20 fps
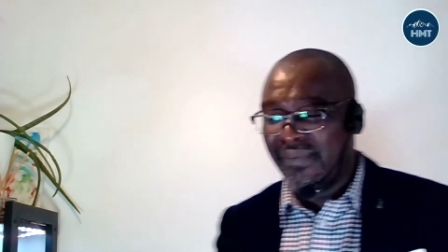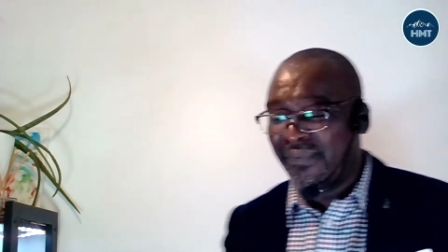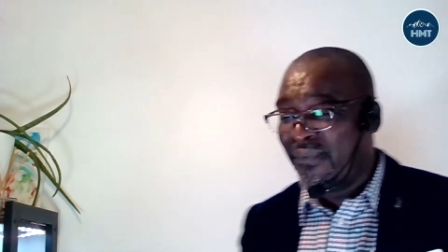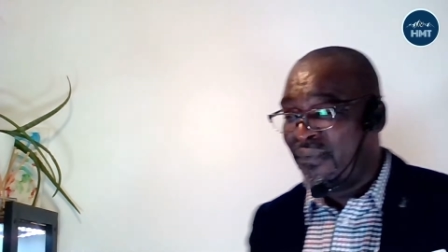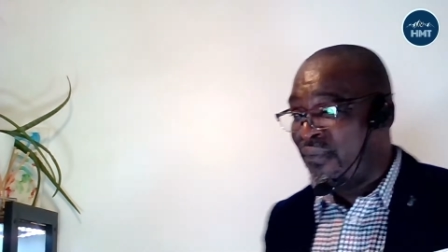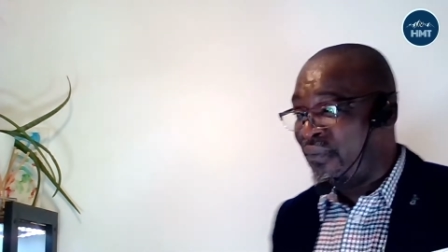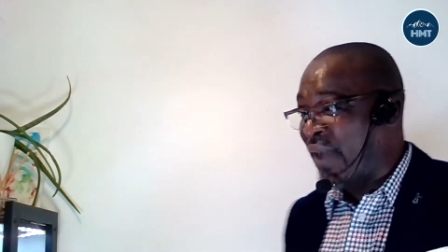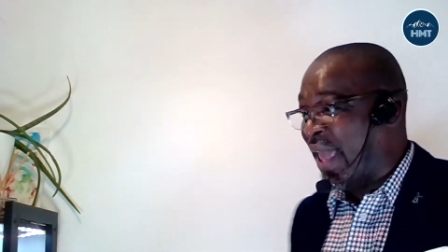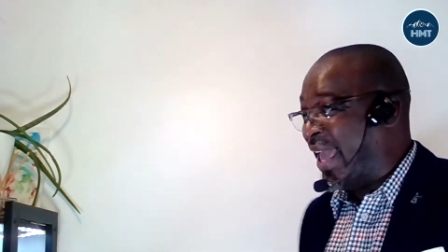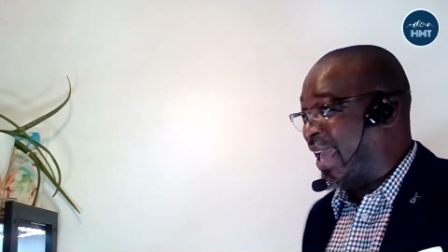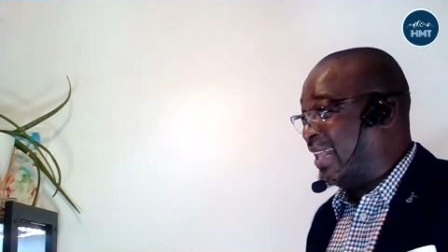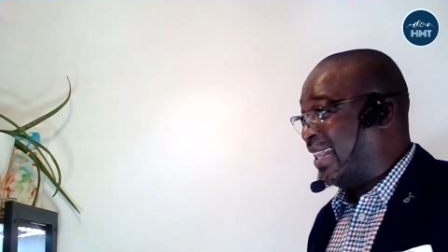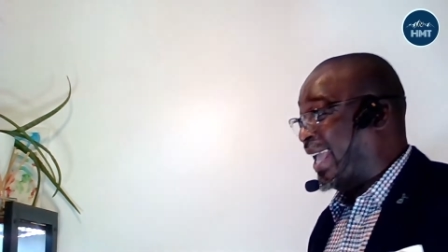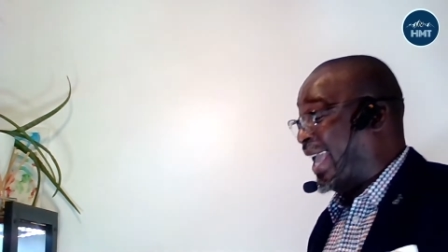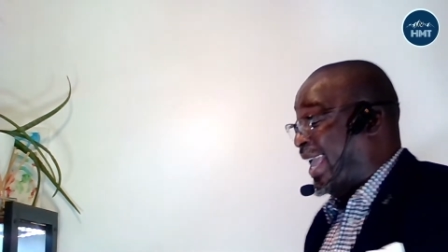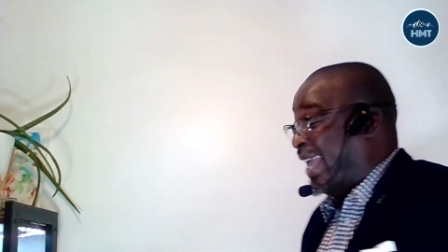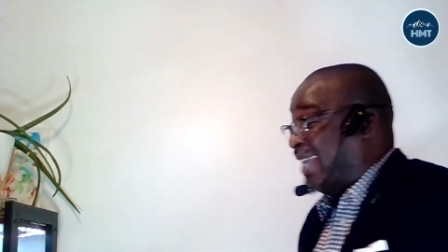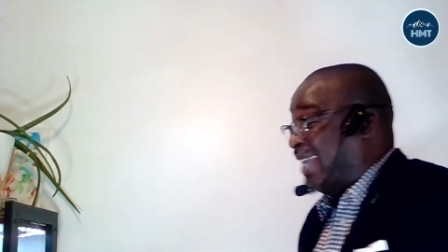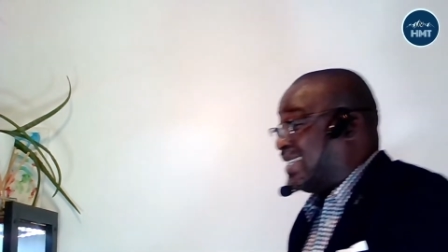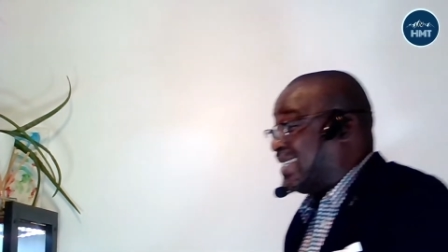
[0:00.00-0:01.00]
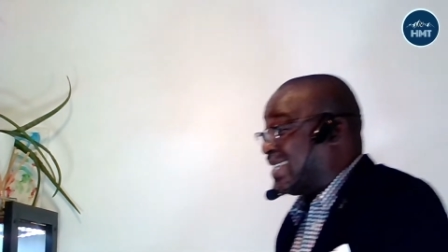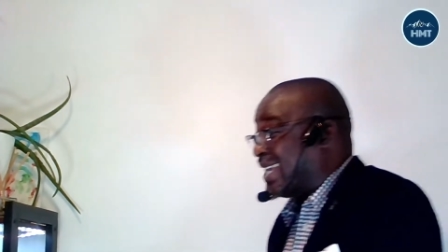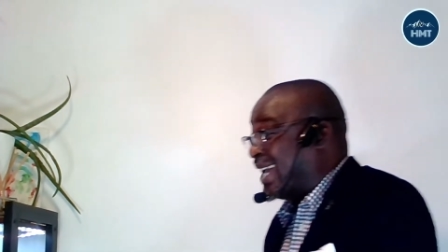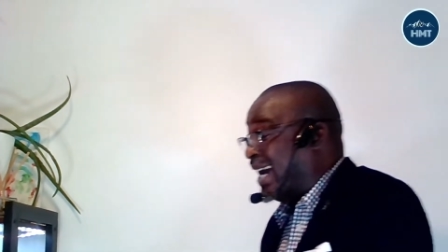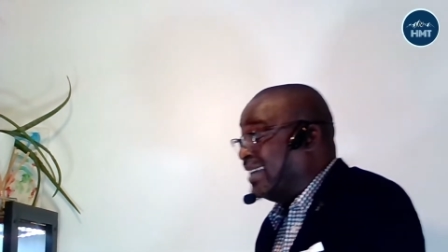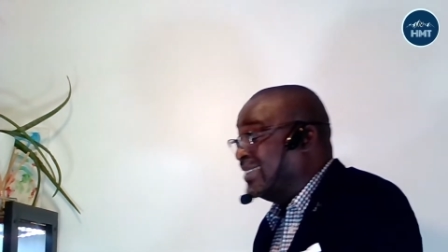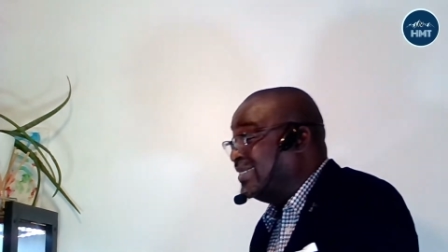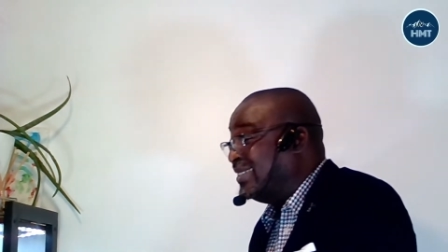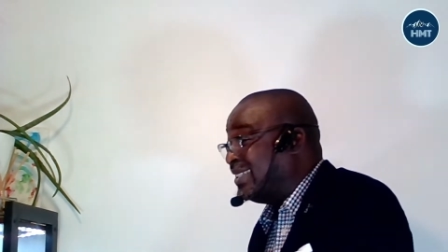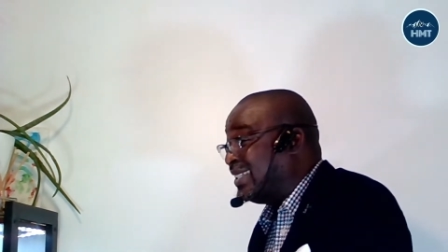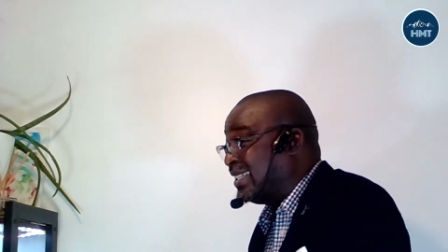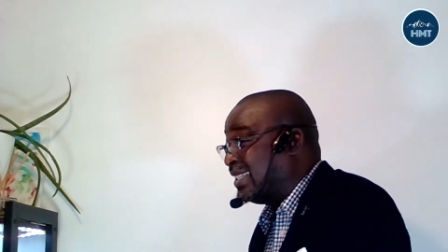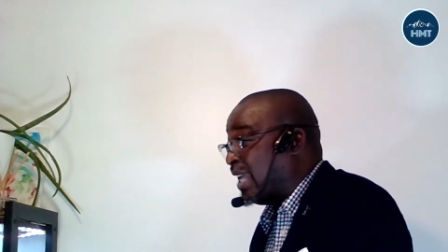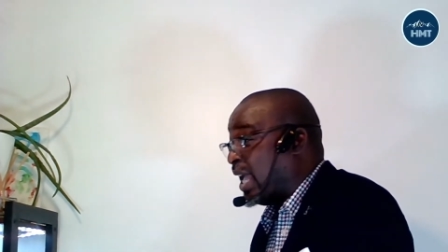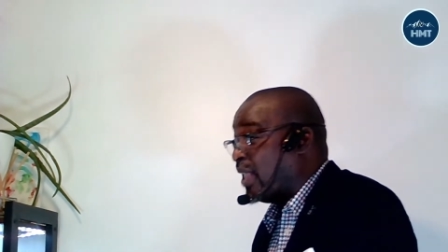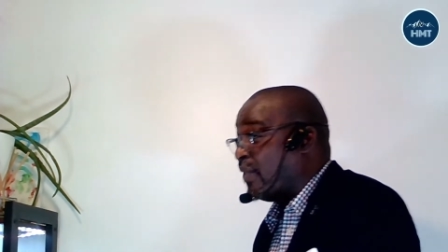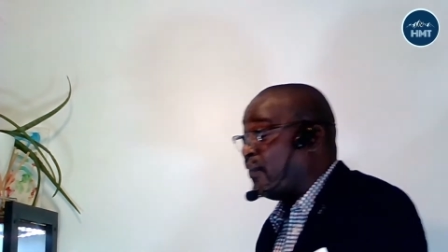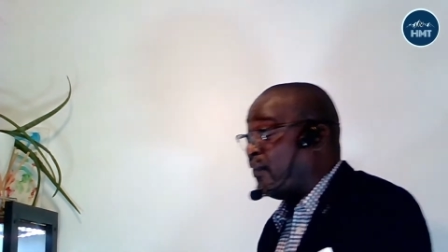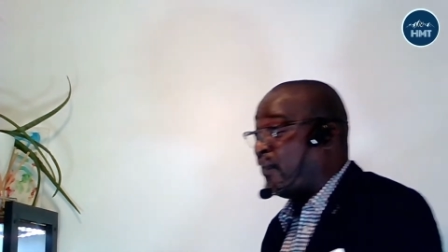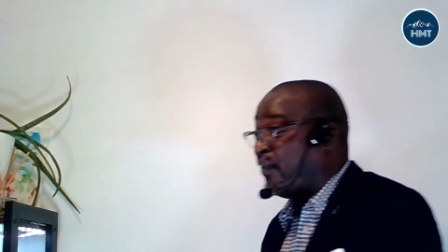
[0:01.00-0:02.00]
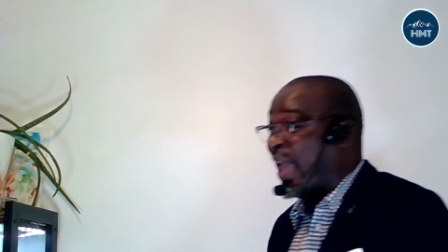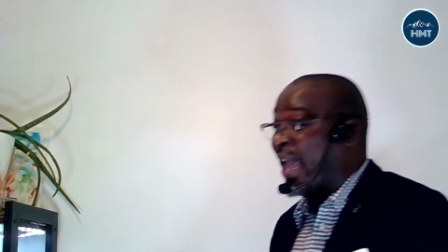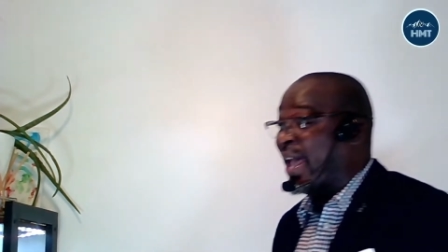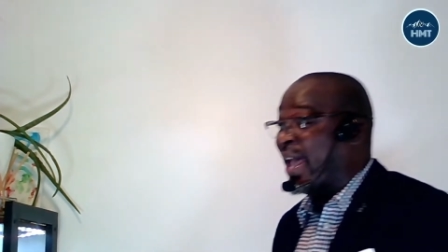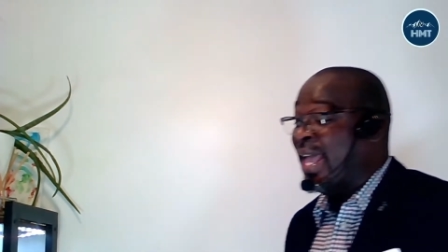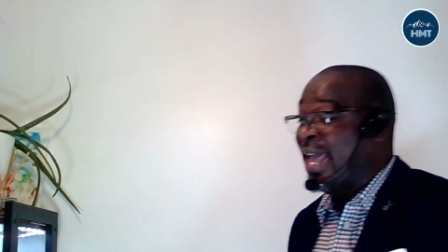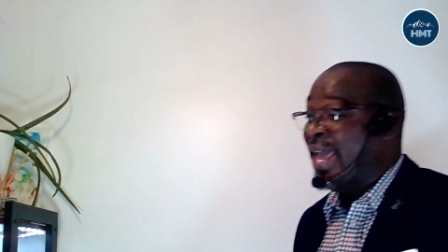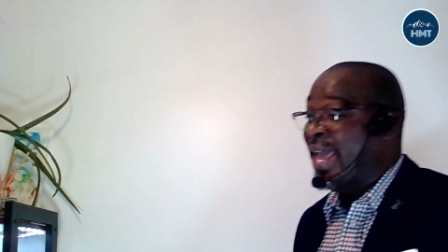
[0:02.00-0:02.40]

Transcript: fell. His countenance fell.